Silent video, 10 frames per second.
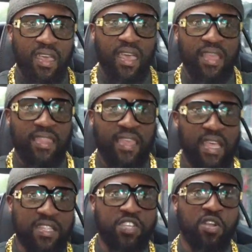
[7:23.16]
and
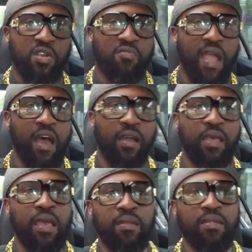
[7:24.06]
then turn
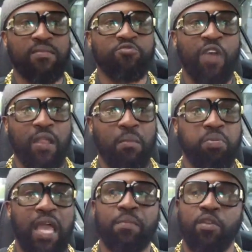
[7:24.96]
around and try to
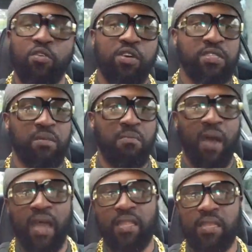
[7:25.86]
blame it on
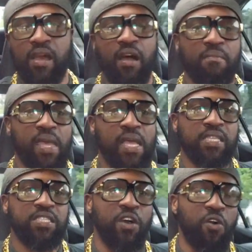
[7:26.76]
somebody. Nah,
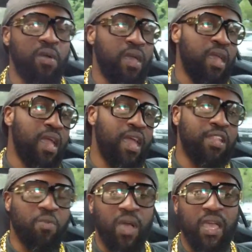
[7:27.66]
man. So
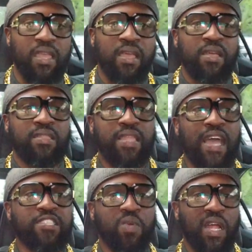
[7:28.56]
anyway,
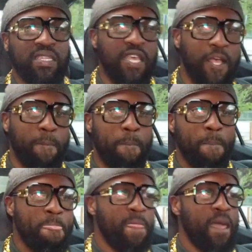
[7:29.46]
that's what I did.
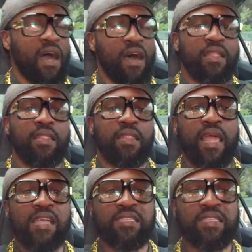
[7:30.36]
Uh,
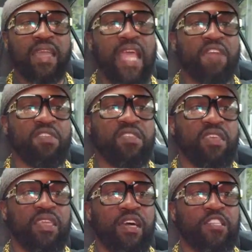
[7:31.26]
last night,
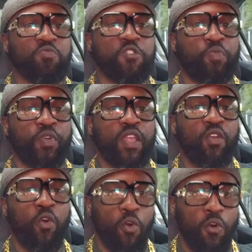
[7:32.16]
everything else was pretty
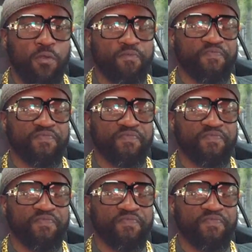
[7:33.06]
cool.